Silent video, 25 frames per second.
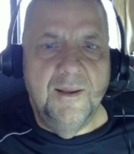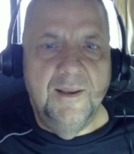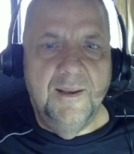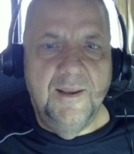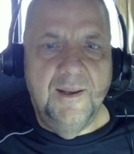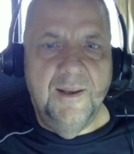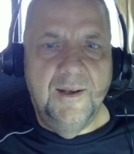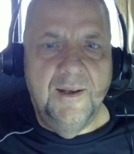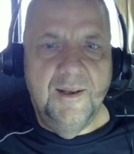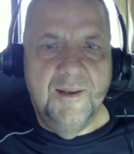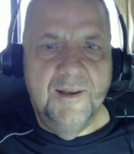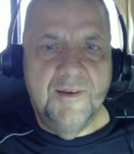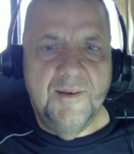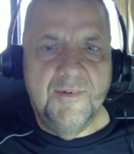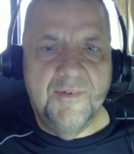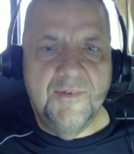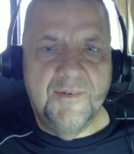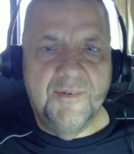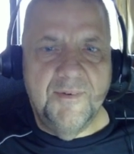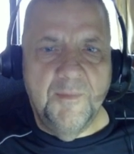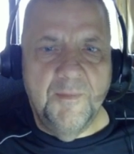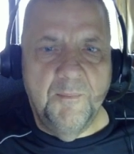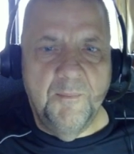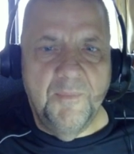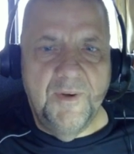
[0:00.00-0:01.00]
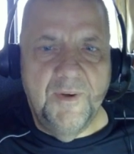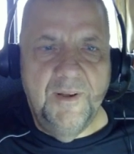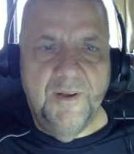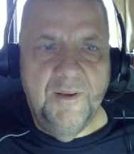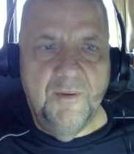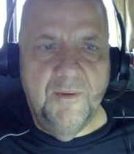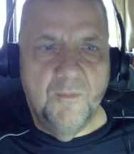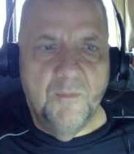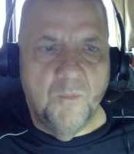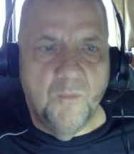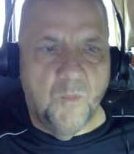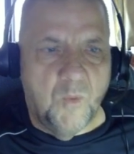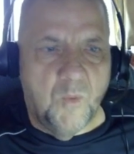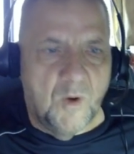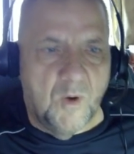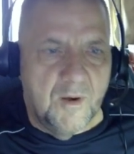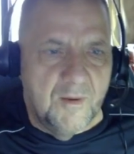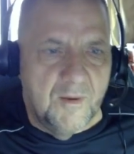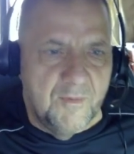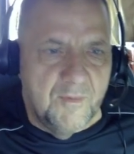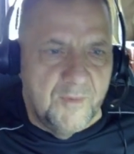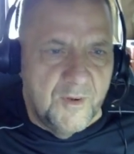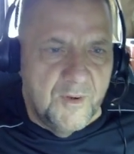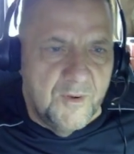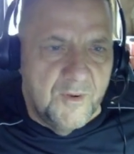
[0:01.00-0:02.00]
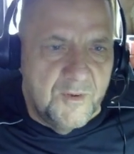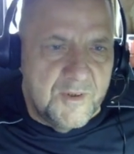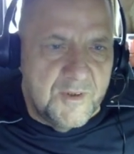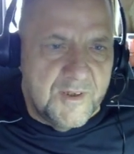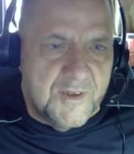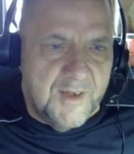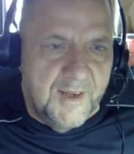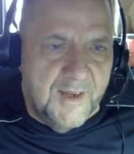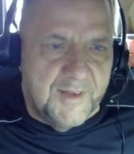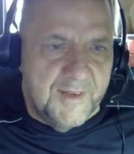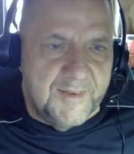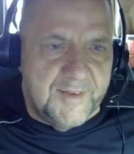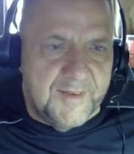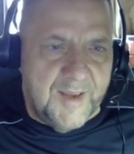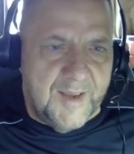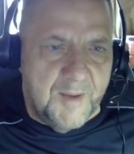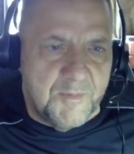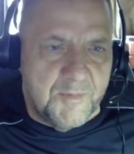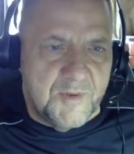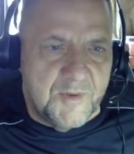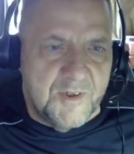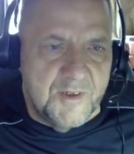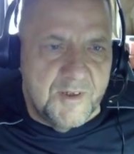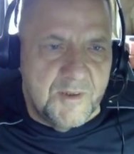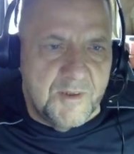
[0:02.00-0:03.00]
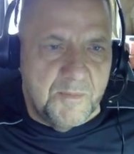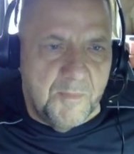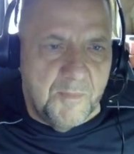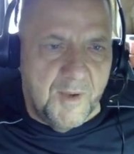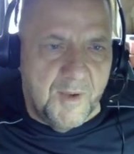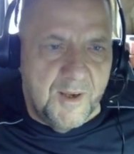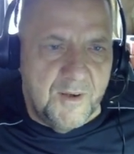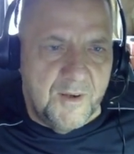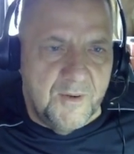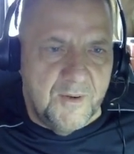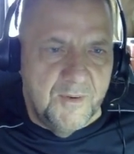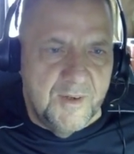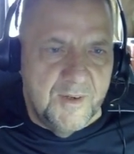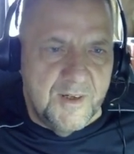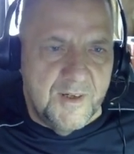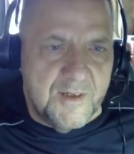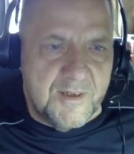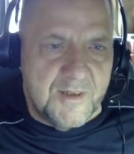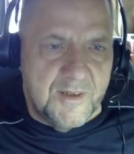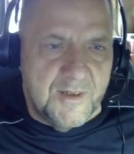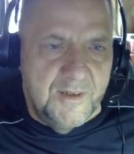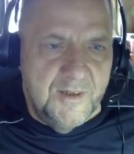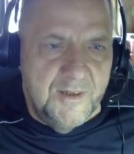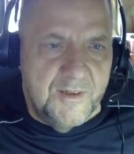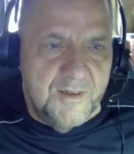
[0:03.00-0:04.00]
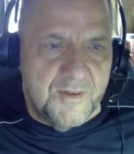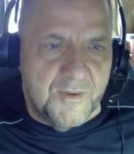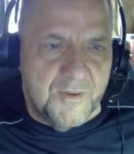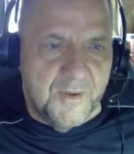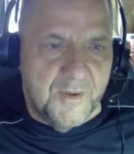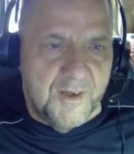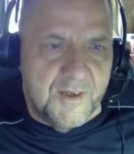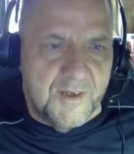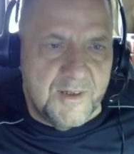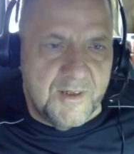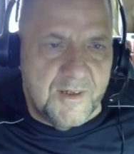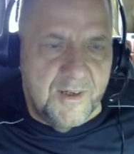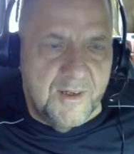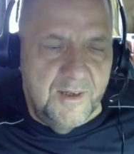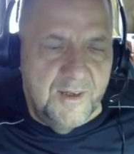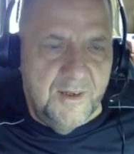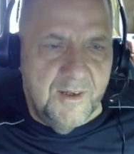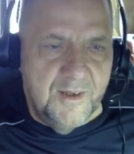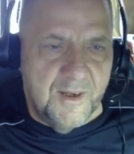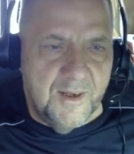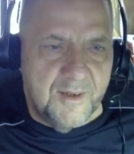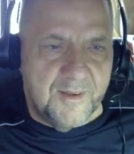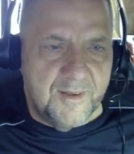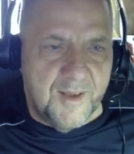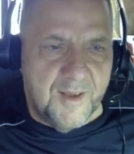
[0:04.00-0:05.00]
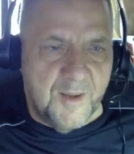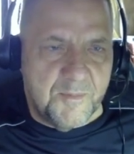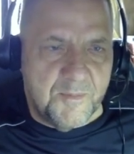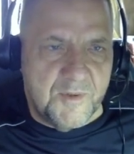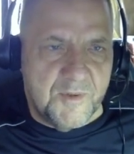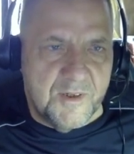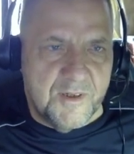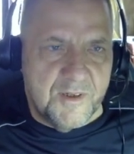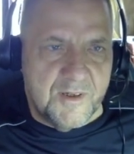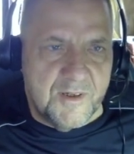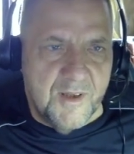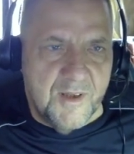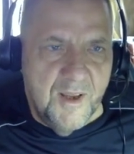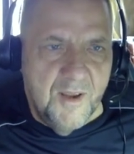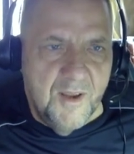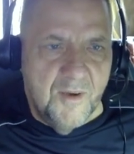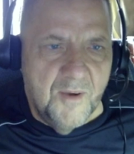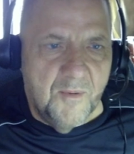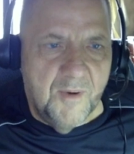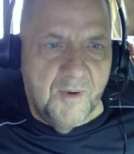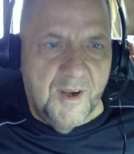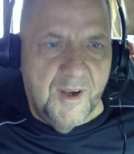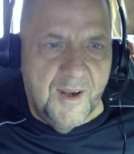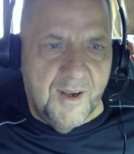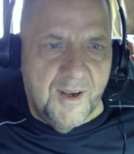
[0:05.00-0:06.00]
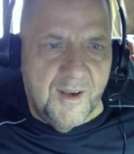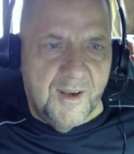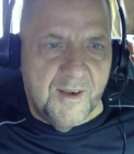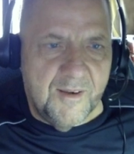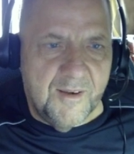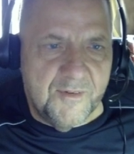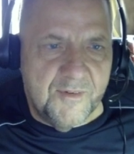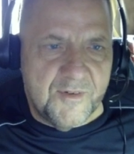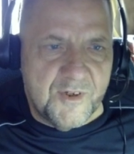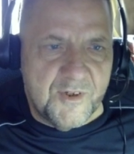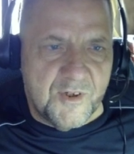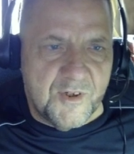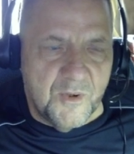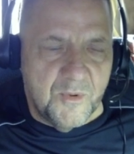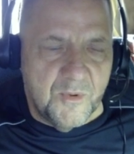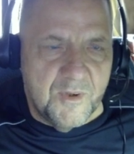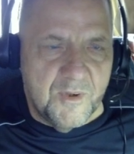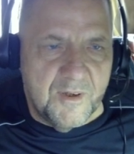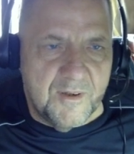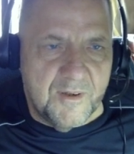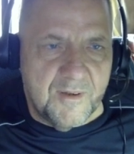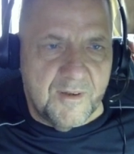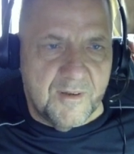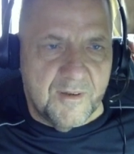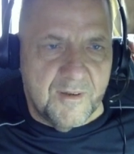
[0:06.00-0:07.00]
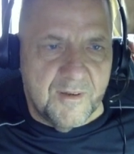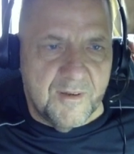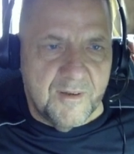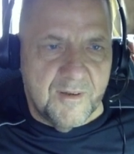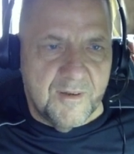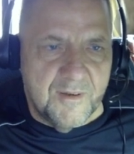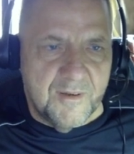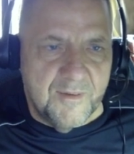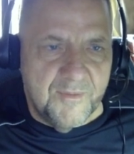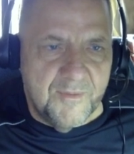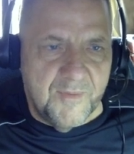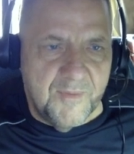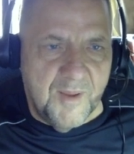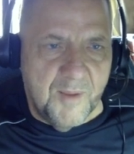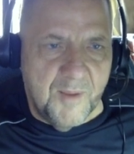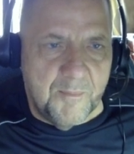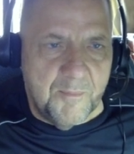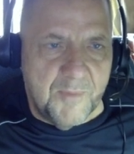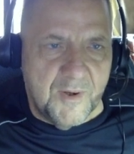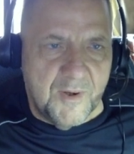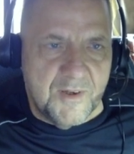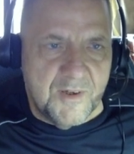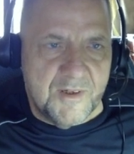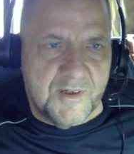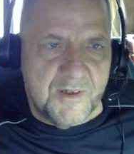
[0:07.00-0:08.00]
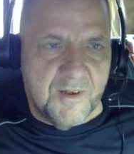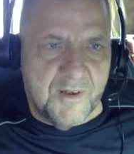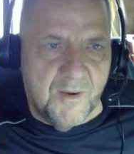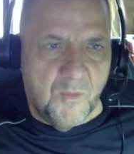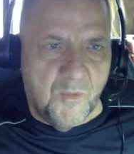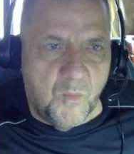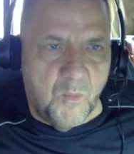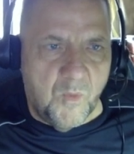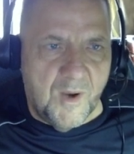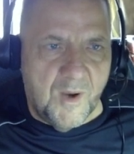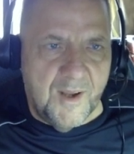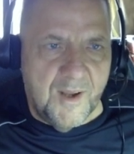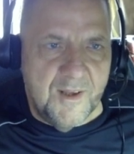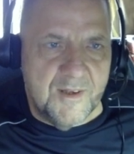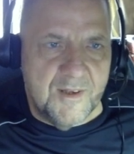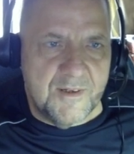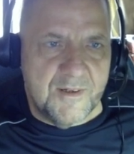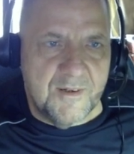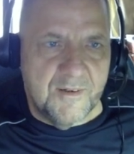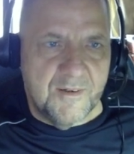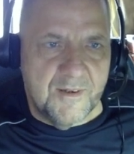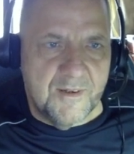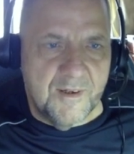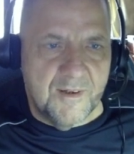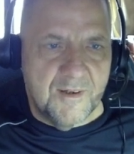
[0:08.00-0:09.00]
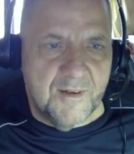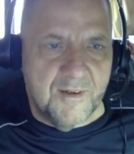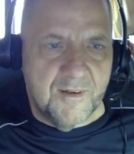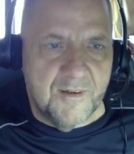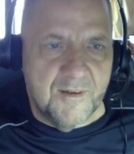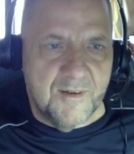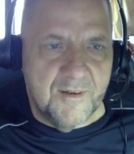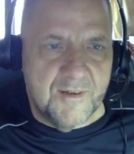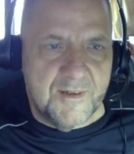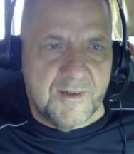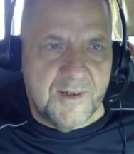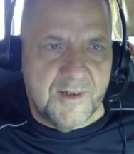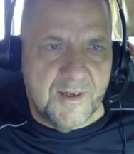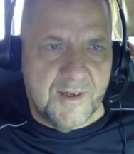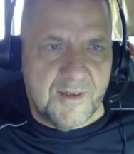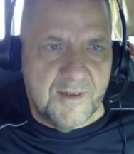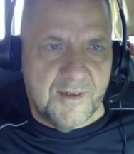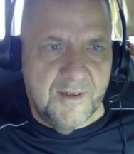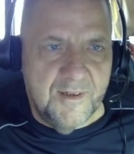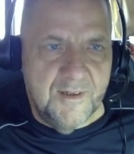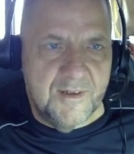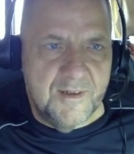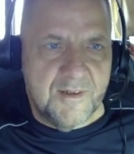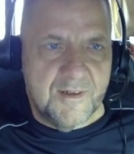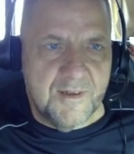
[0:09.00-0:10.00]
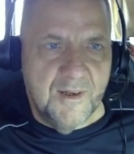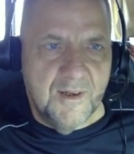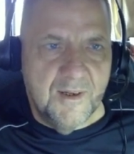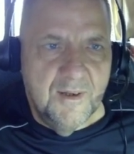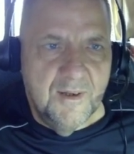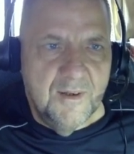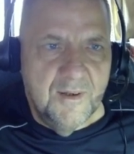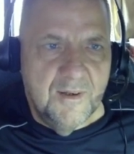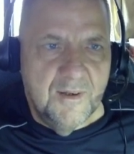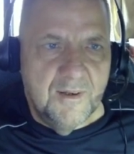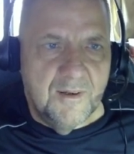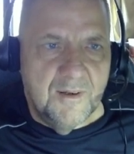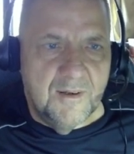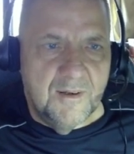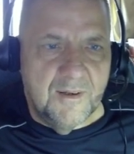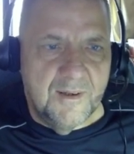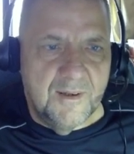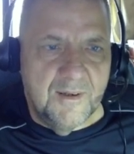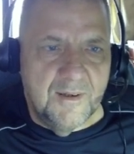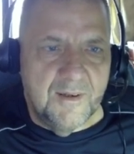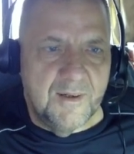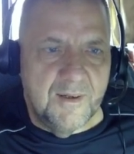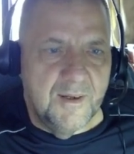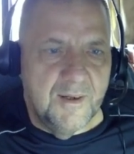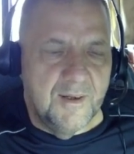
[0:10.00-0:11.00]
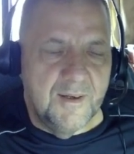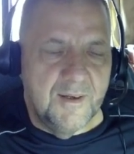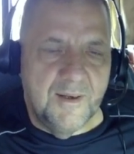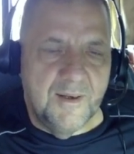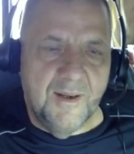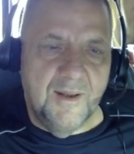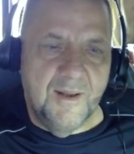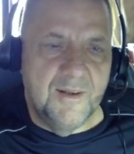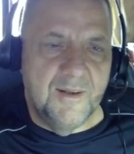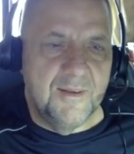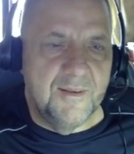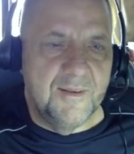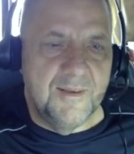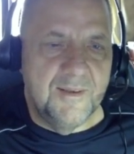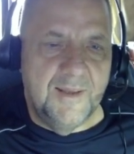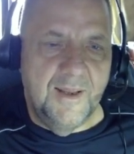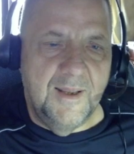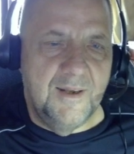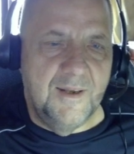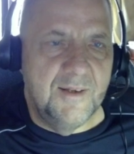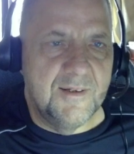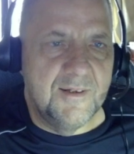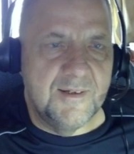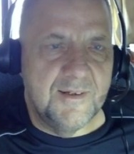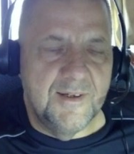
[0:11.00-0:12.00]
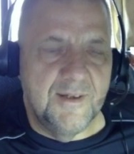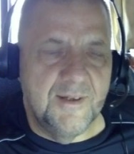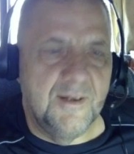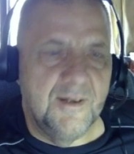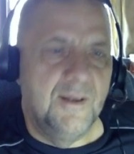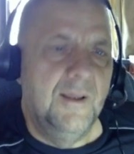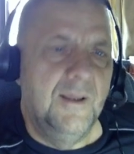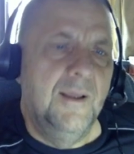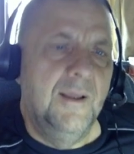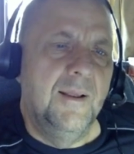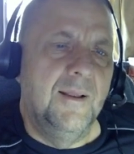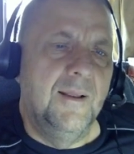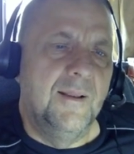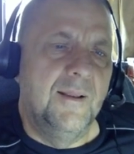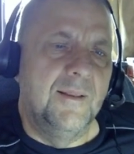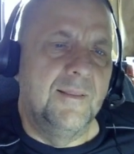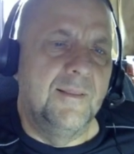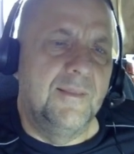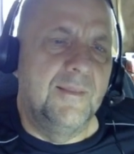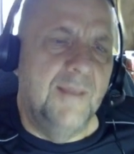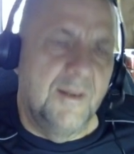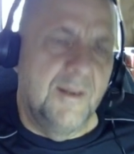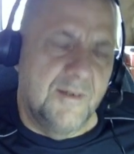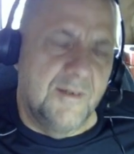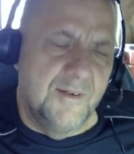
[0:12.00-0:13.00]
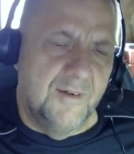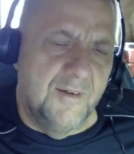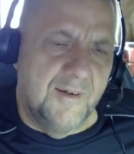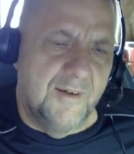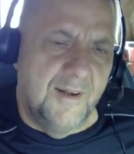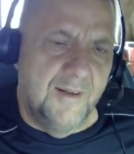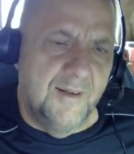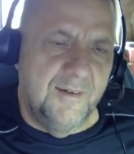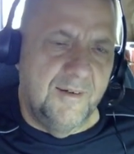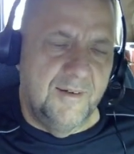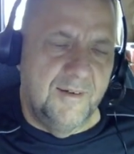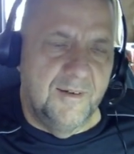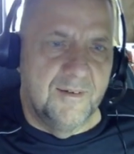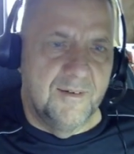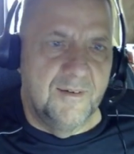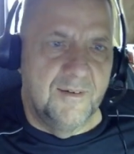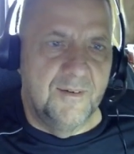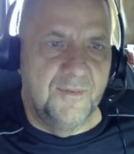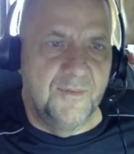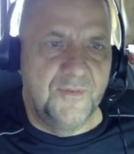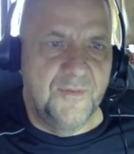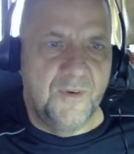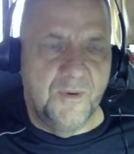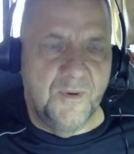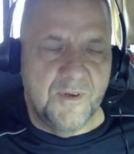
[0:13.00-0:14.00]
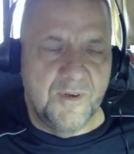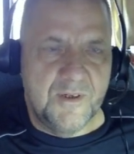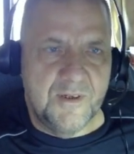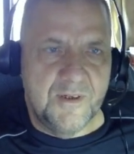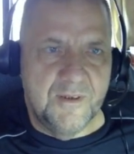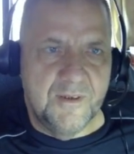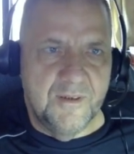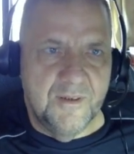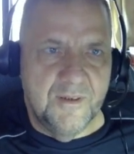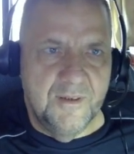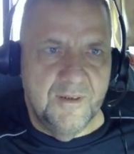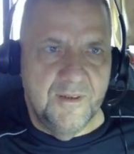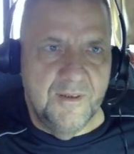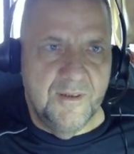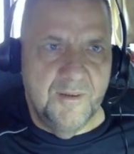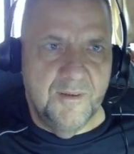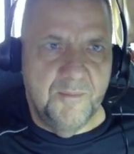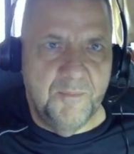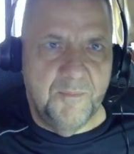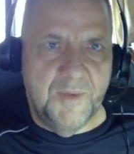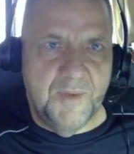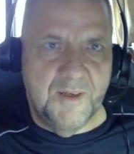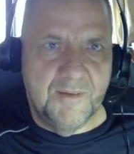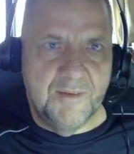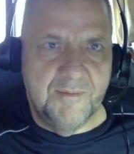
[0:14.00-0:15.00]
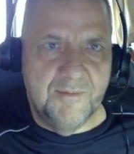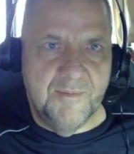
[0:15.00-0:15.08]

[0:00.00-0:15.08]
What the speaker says: It is simply one of those adapters, micro SD to SD adapters, where I have soldered a bunch of wires on it, test leads on it, and that is it. That's not ideal, of course, but